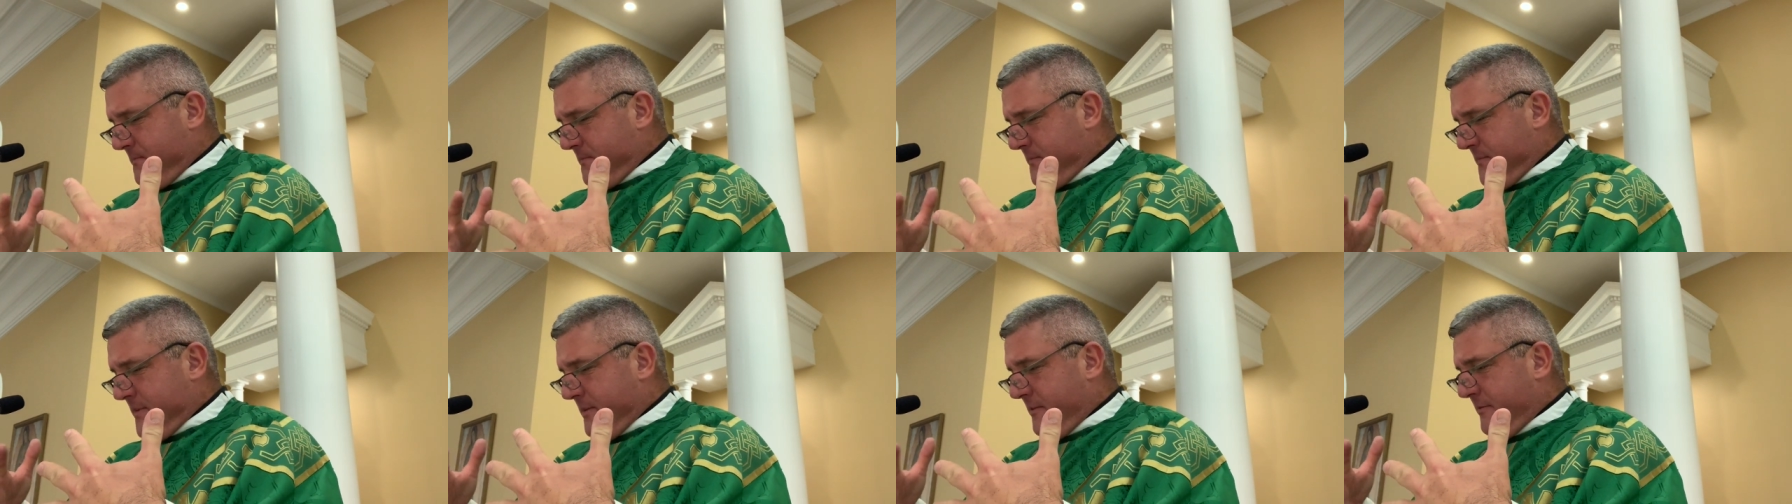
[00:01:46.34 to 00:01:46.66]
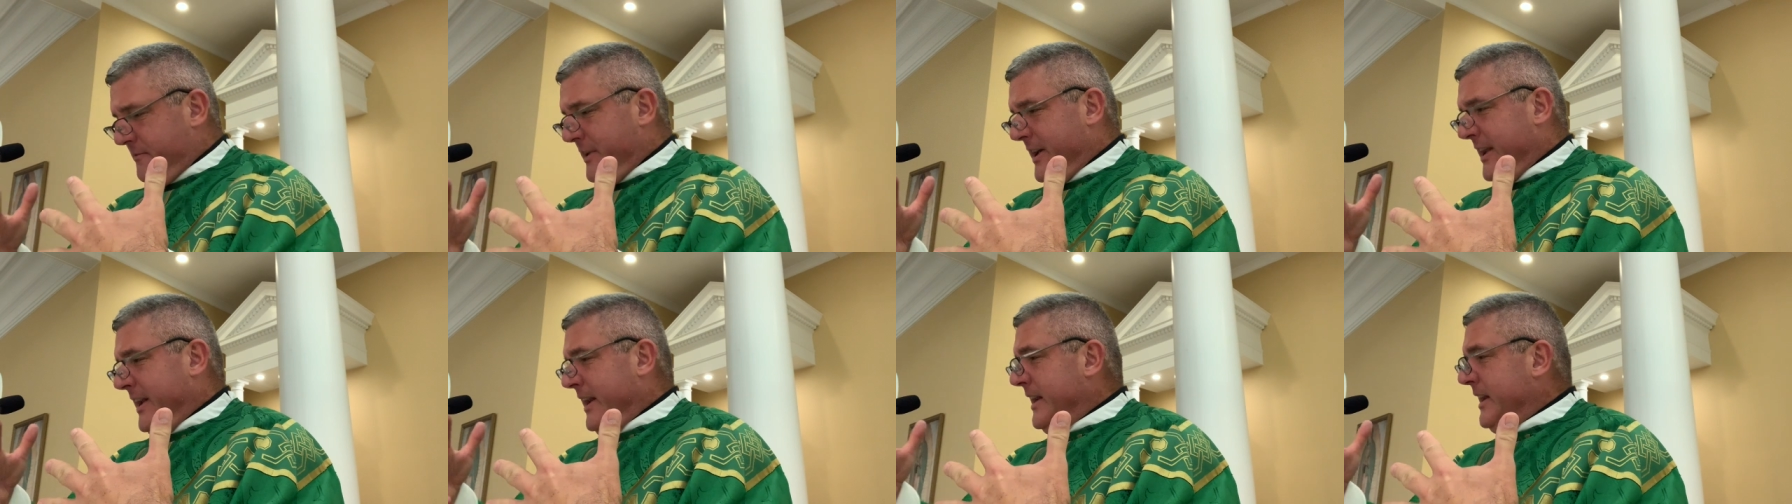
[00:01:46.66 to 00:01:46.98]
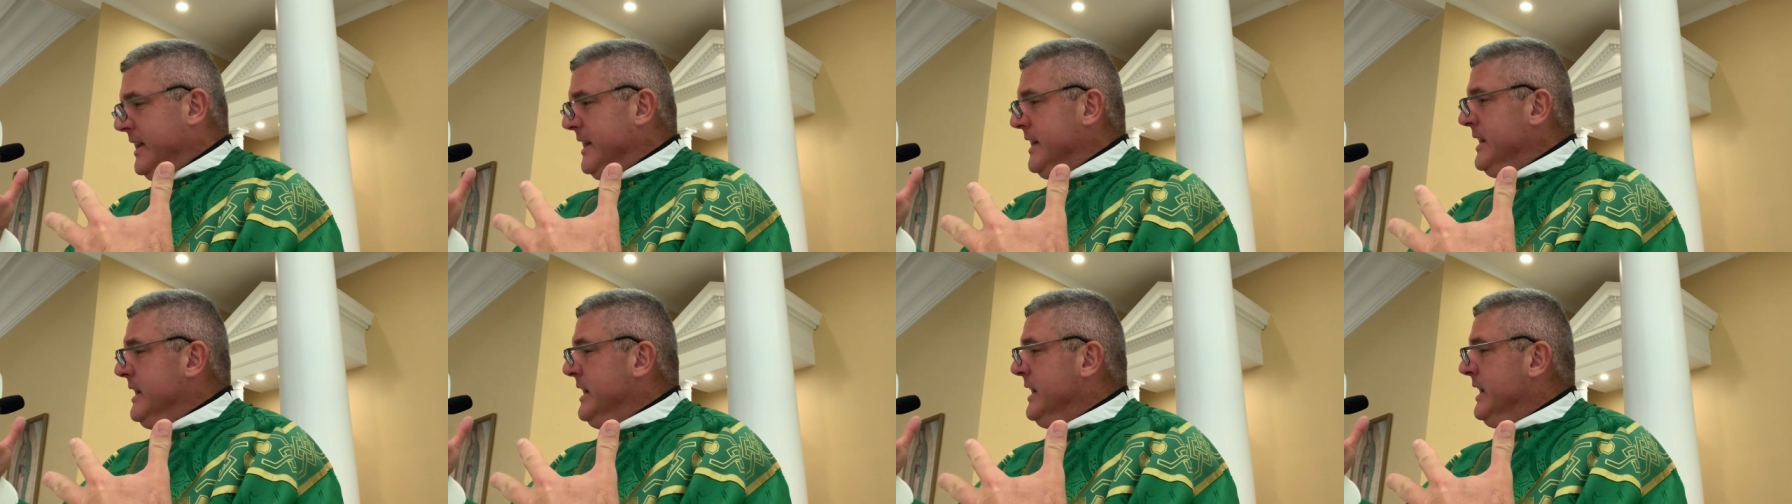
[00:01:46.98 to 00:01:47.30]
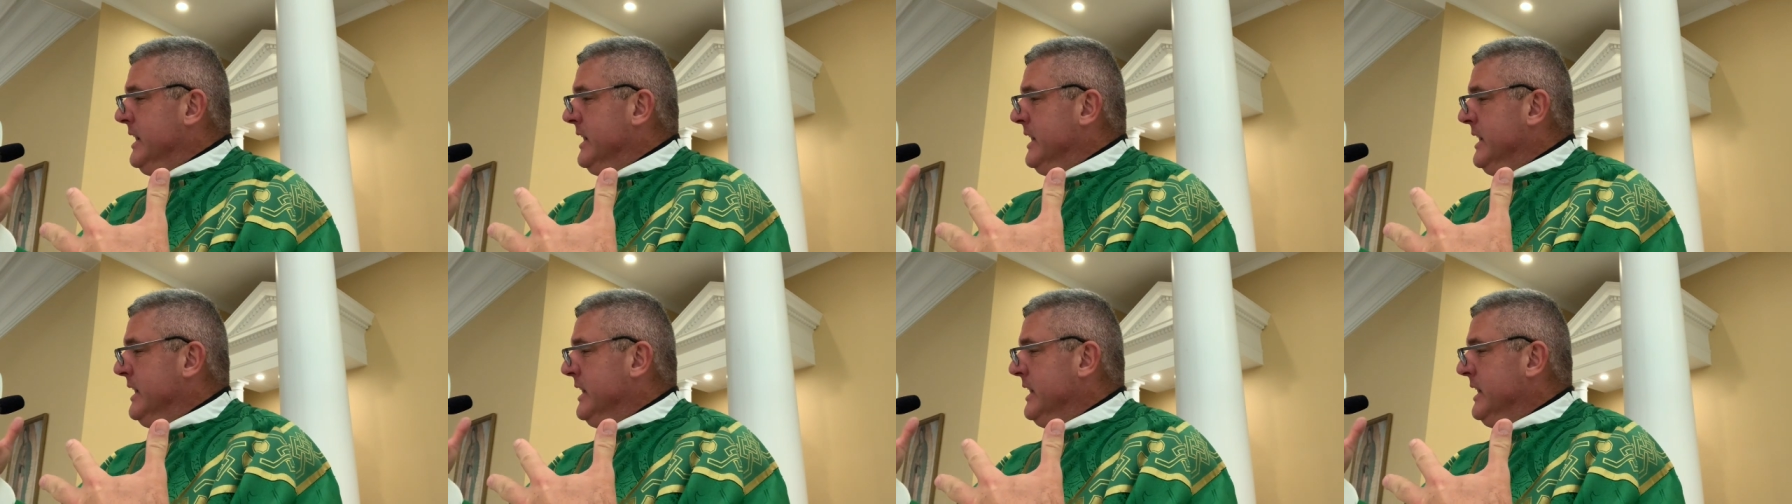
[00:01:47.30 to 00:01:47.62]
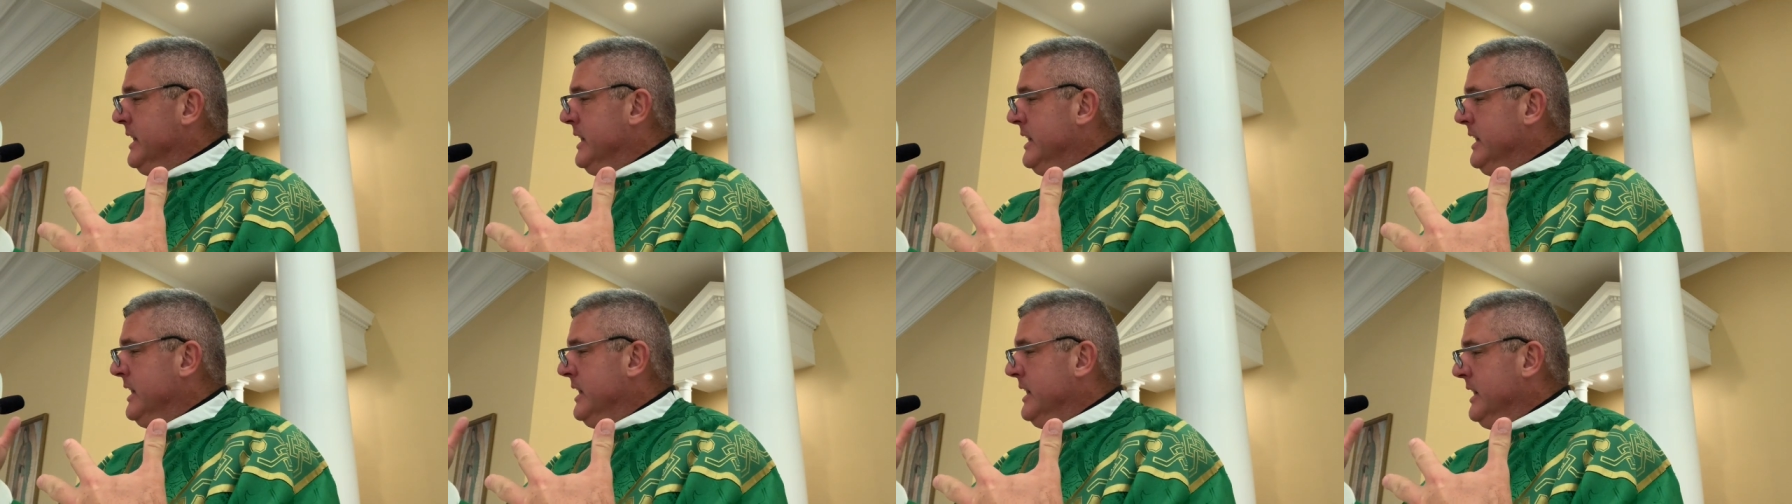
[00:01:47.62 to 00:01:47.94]

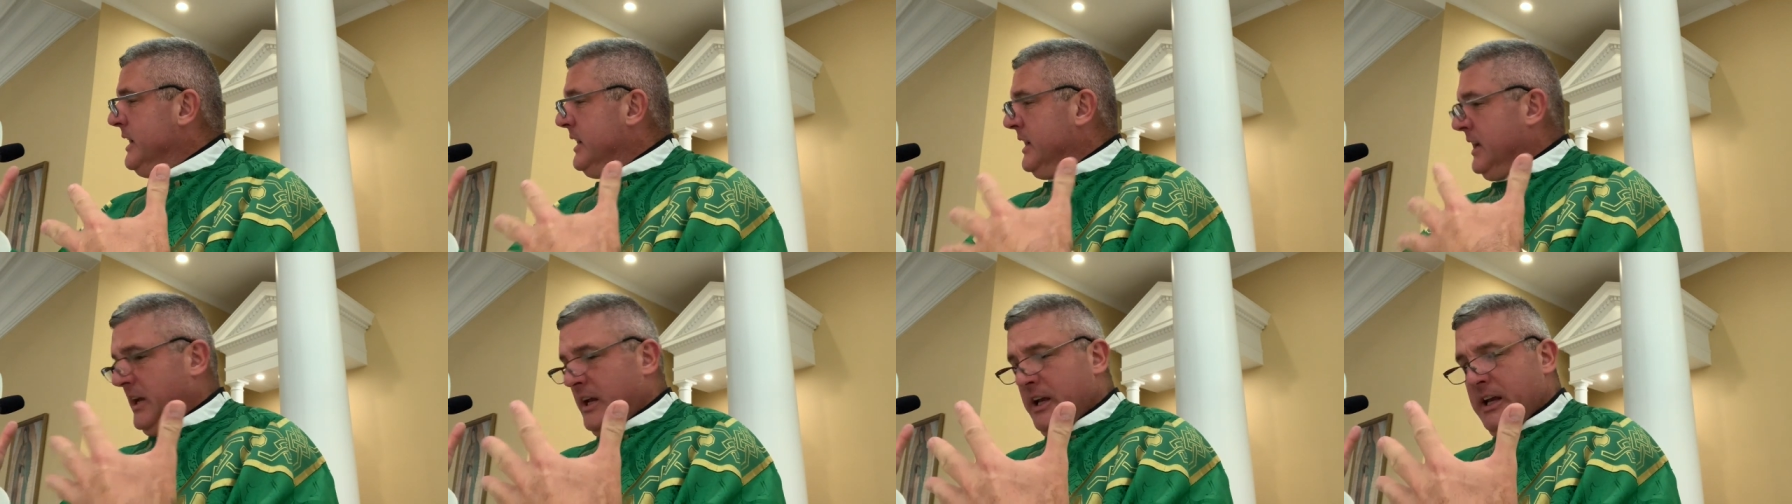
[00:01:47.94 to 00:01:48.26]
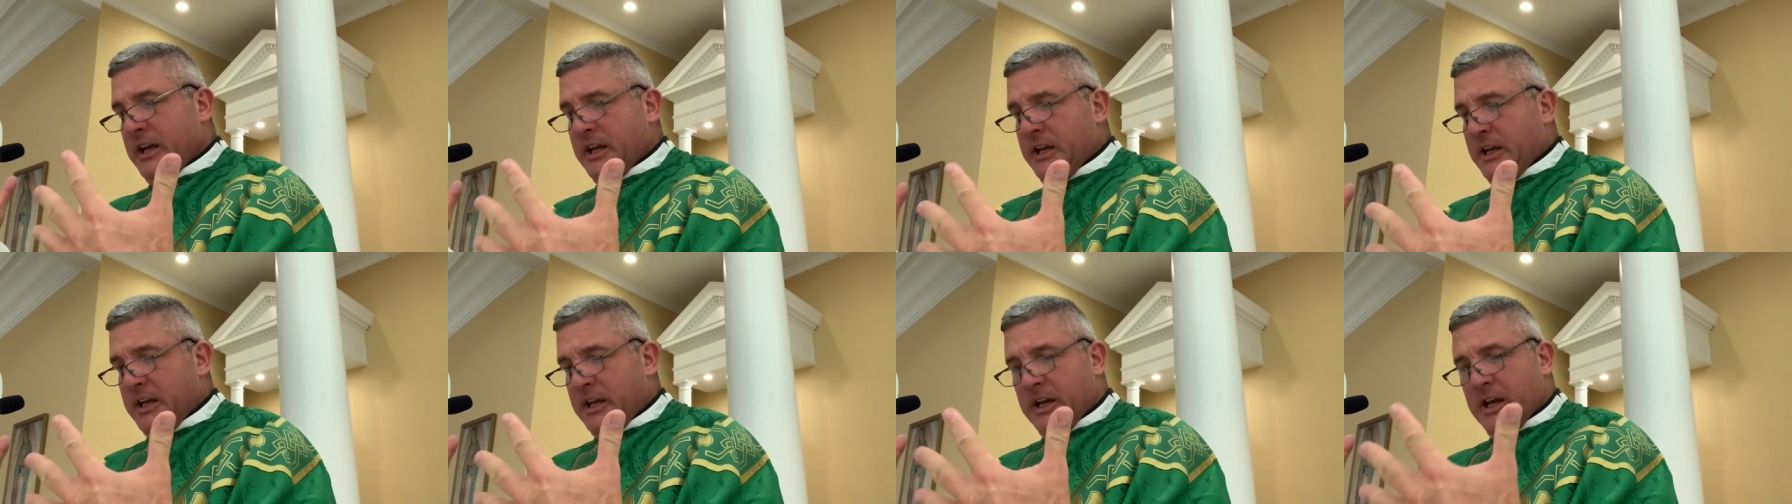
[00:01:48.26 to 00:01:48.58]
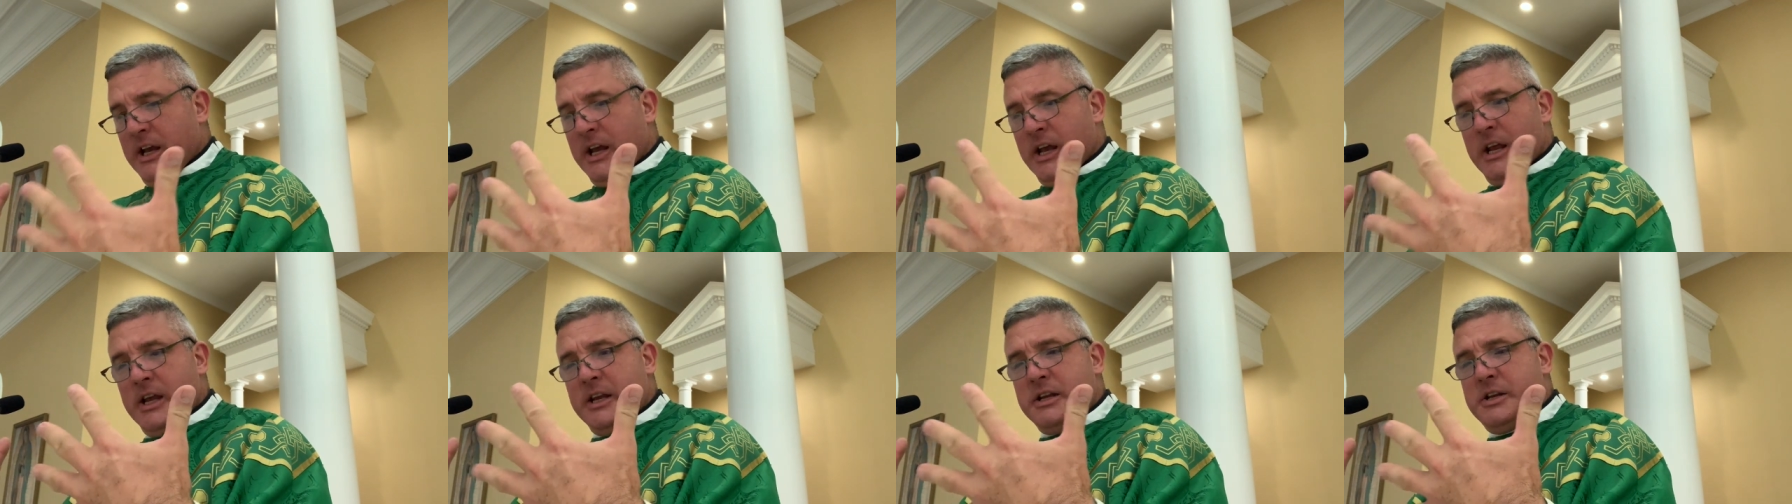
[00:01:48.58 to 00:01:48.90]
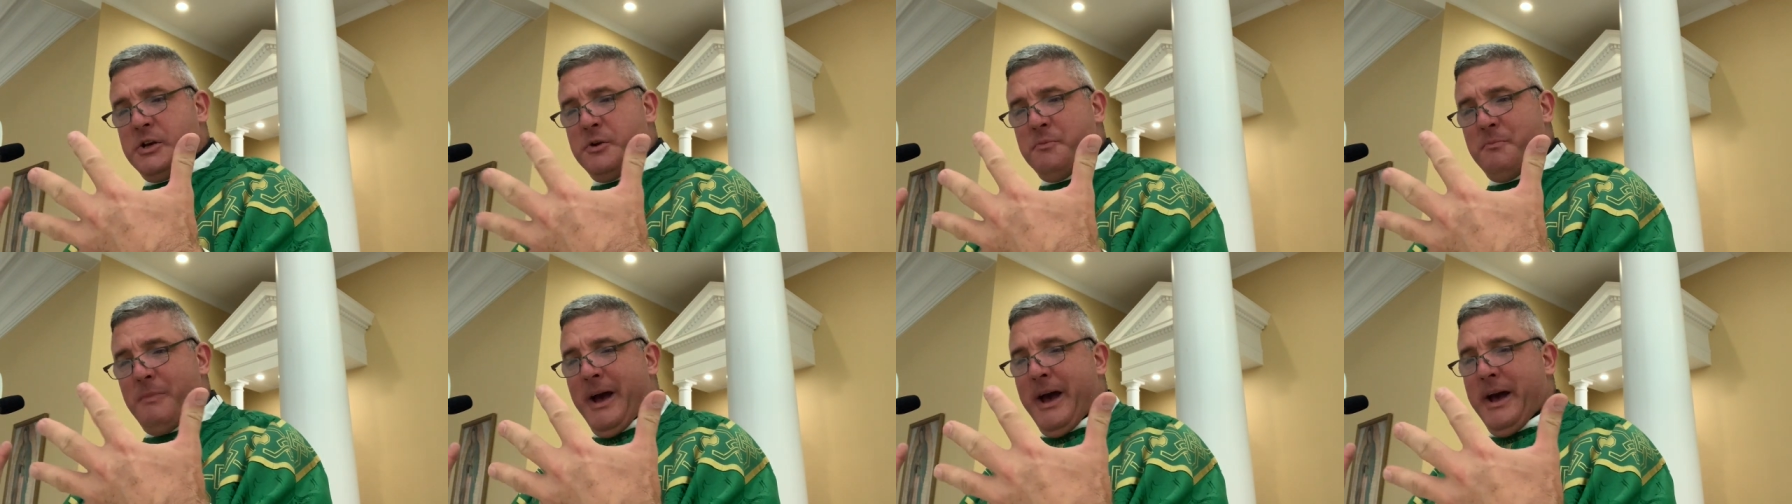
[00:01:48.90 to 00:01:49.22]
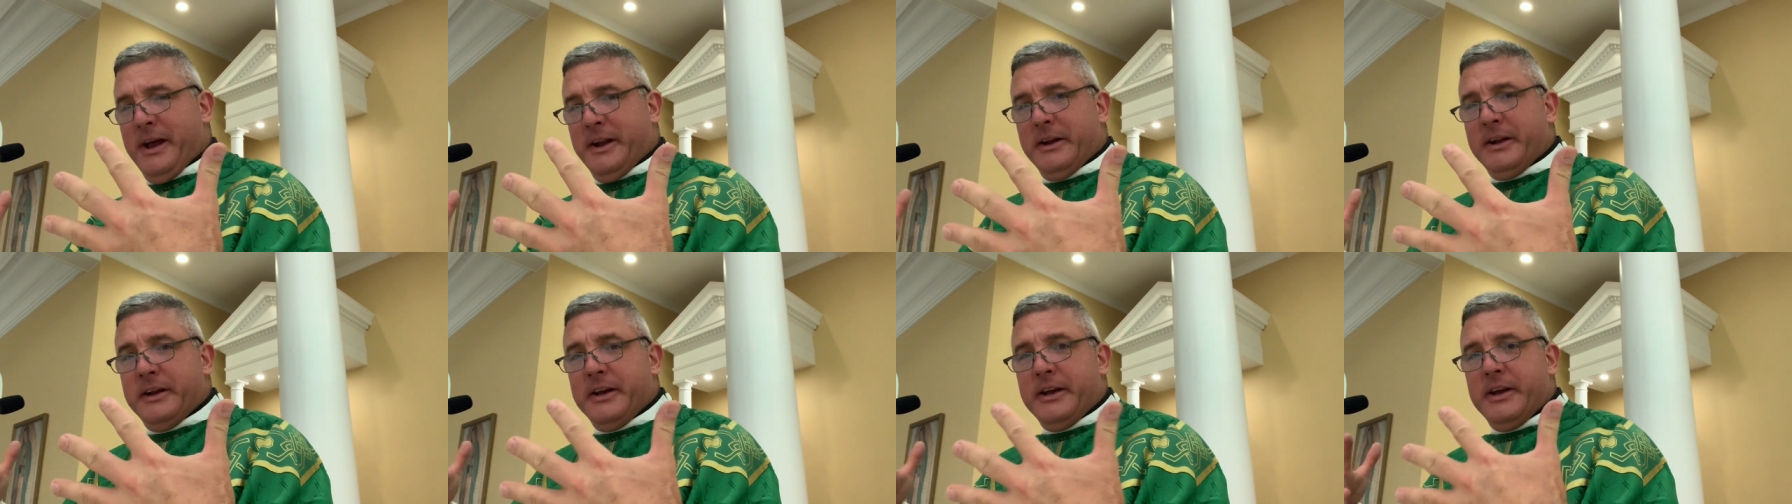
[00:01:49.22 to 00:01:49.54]
Divinity and
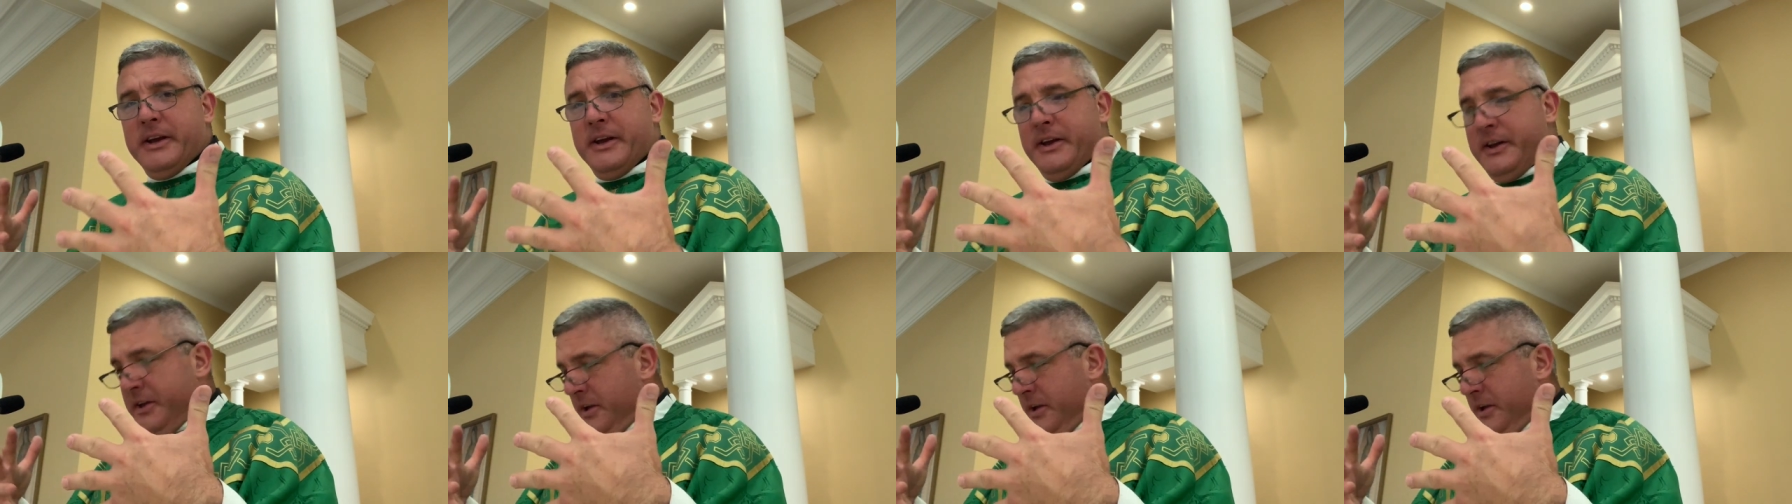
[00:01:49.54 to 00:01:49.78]
humanity,